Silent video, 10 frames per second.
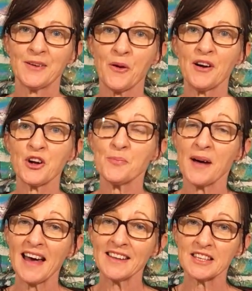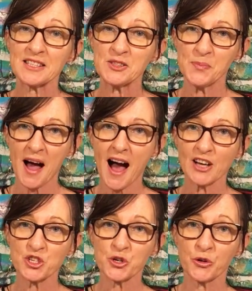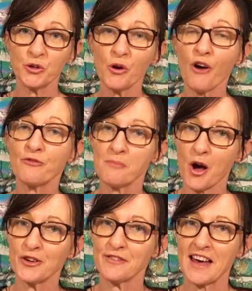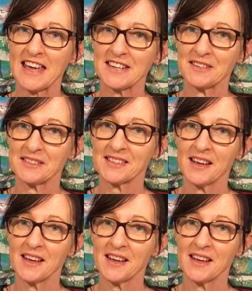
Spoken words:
Welcome back. This is part 2 of Motivators.